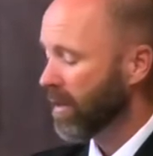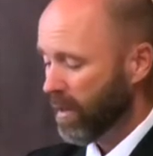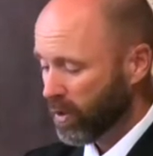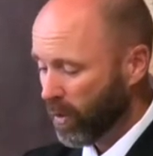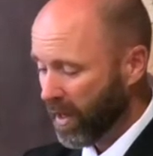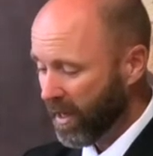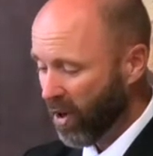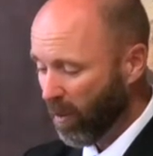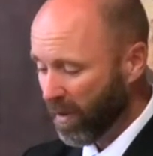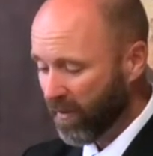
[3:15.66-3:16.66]
So again,
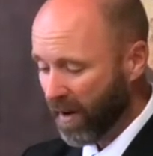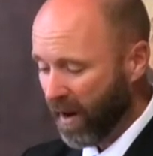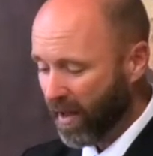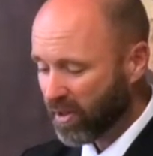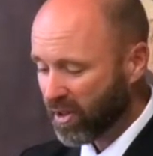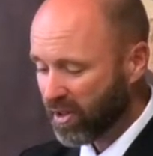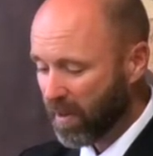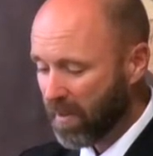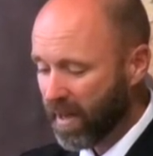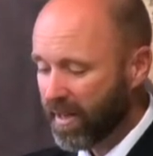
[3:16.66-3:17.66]
don't believe that nonsense that
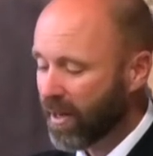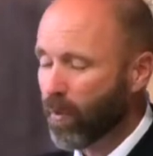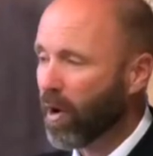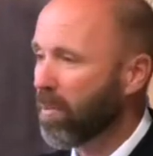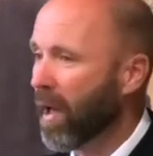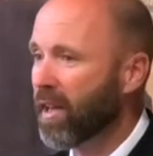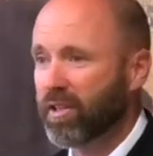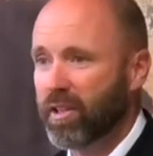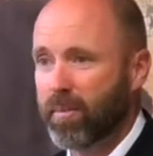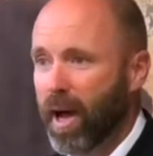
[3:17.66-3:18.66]
men didn't wear pants
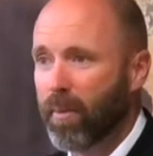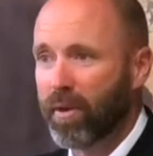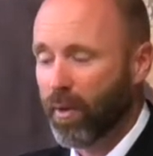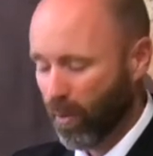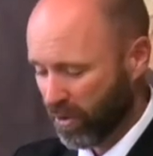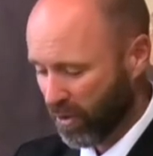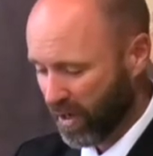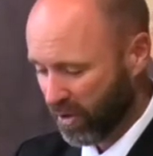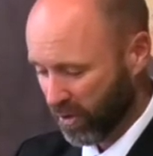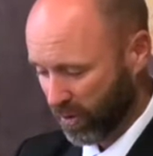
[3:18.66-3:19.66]
in the Bible and they wore
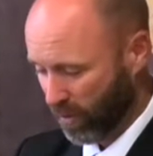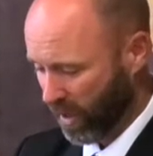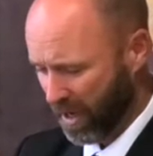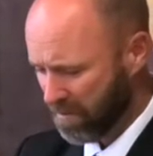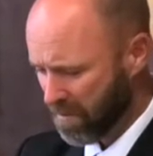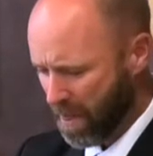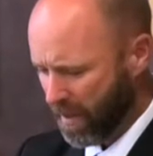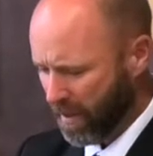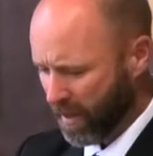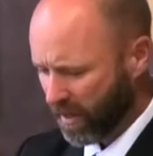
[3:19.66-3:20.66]
dresses, okay?
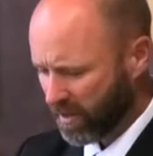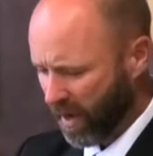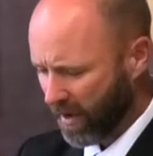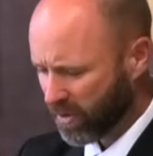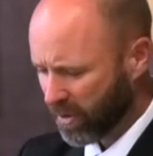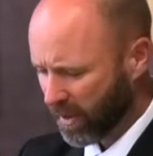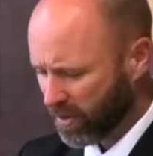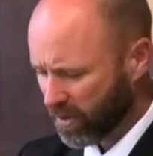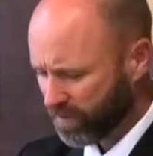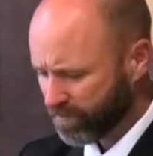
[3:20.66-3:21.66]
That's
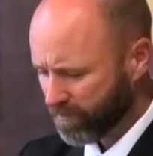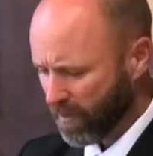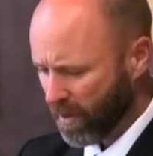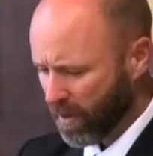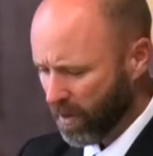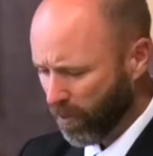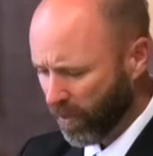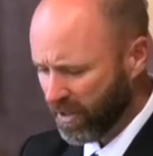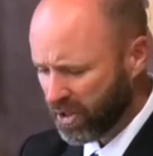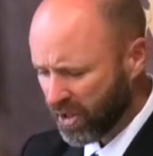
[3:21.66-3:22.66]
nonsense.
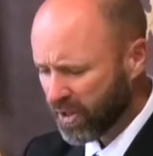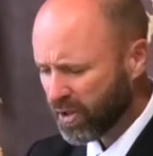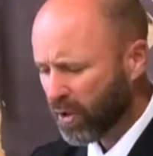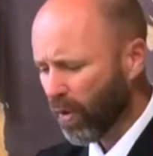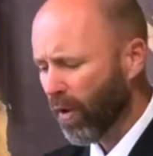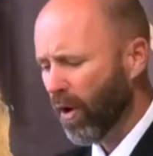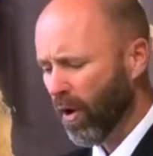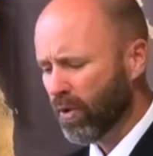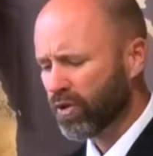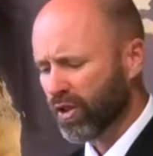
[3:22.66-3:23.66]
Breeches or
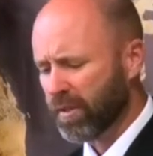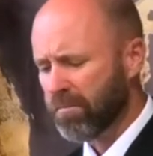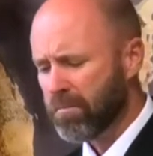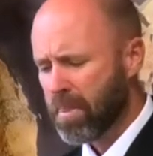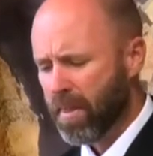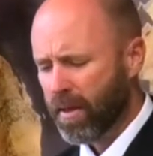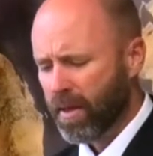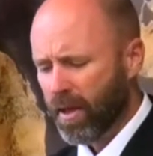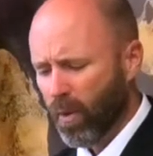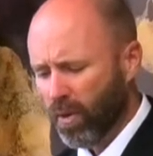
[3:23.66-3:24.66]
hosen
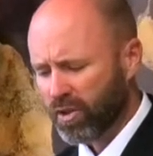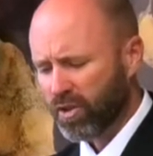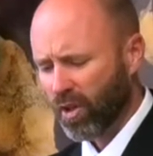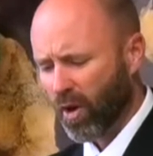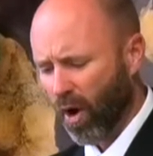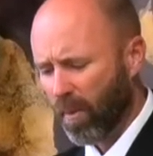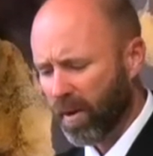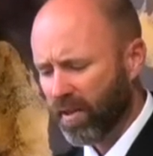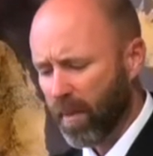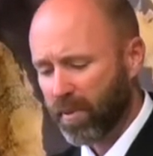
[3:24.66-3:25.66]
was the
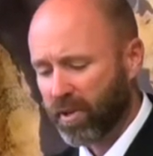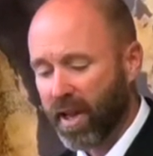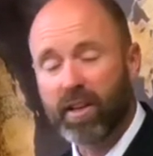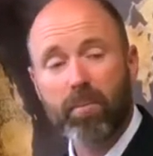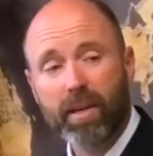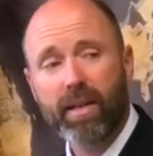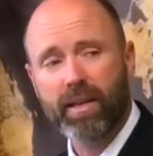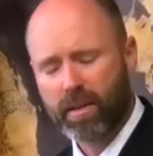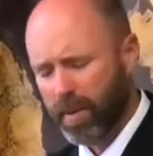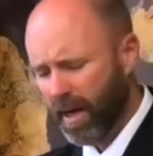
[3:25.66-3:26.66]
garment that pertained to men
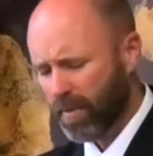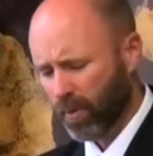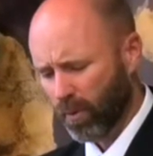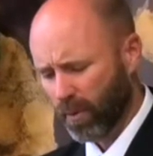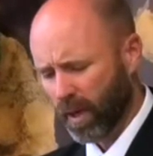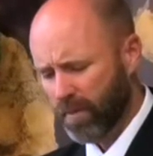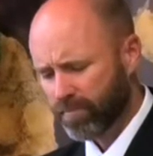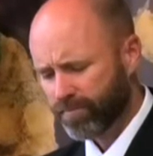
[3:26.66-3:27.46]
in the Bible, okay?